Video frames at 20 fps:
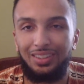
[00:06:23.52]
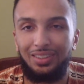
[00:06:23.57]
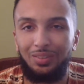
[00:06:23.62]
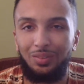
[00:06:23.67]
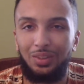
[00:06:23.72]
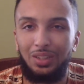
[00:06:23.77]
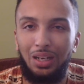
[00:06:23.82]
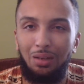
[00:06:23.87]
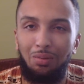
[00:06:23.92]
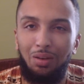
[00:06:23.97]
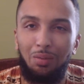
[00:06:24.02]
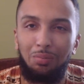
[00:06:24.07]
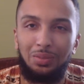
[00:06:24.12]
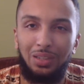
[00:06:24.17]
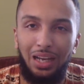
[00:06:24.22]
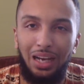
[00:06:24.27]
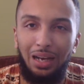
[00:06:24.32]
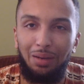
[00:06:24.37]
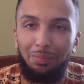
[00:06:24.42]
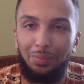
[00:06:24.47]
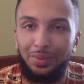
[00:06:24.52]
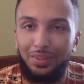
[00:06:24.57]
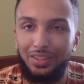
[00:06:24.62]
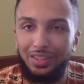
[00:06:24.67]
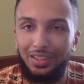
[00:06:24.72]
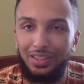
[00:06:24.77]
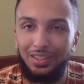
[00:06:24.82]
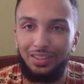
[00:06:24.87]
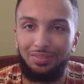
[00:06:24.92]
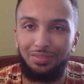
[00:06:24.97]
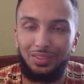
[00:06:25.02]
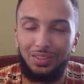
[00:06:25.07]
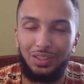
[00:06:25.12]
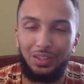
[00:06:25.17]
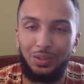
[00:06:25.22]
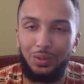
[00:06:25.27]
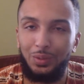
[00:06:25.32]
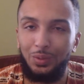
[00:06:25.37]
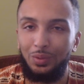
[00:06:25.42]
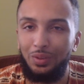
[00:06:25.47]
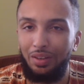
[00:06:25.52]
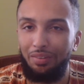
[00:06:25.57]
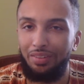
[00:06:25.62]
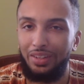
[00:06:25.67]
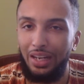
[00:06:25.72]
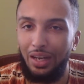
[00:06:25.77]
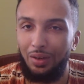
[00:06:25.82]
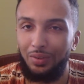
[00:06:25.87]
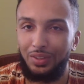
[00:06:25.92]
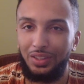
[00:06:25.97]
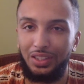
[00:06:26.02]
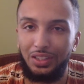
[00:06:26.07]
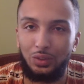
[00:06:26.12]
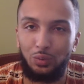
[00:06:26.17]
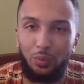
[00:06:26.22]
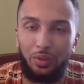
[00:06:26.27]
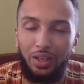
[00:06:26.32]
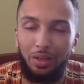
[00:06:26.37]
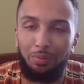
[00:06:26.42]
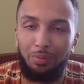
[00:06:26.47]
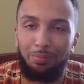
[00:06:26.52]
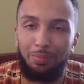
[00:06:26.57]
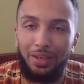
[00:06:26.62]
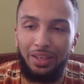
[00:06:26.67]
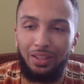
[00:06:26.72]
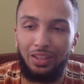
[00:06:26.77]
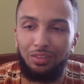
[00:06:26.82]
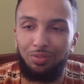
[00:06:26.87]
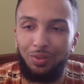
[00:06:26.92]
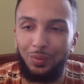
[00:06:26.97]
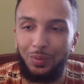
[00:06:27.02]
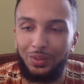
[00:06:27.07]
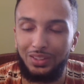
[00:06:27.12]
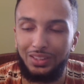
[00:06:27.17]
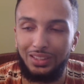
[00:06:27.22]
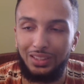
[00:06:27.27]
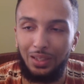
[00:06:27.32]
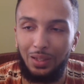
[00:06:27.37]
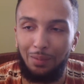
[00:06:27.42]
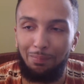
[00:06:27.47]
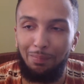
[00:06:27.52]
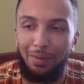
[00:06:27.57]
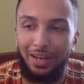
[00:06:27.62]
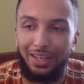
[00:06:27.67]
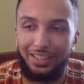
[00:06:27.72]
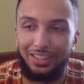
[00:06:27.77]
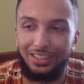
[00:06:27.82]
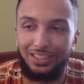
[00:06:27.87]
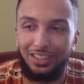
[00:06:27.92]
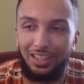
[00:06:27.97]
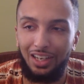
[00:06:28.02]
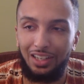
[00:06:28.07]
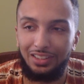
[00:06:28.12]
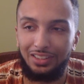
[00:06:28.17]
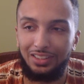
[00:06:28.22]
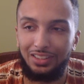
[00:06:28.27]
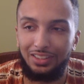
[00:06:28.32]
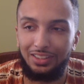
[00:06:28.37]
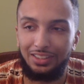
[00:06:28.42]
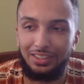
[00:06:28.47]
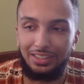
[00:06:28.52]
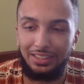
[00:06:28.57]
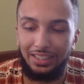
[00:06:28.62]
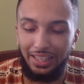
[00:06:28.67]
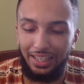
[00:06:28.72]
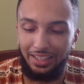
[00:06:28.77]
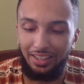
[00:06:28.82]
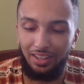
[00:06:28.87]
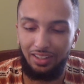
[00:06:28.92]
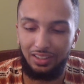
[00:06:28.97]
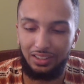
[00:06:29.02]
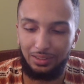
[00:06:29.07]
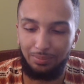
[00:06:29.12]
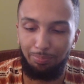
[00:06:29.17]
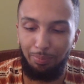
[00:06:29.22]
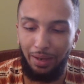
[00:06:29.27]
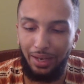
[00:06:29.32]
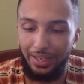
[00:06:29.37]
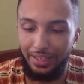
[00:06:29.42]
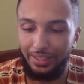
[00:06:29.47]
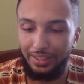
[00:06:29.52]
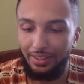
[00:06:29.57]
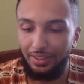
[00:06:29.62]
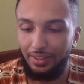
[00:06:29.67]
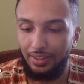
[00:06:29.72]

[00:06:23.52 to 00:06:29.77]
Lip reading: Would come up top with the two every now and then as well, but mainly focusing on the body shots and just staying on his bite.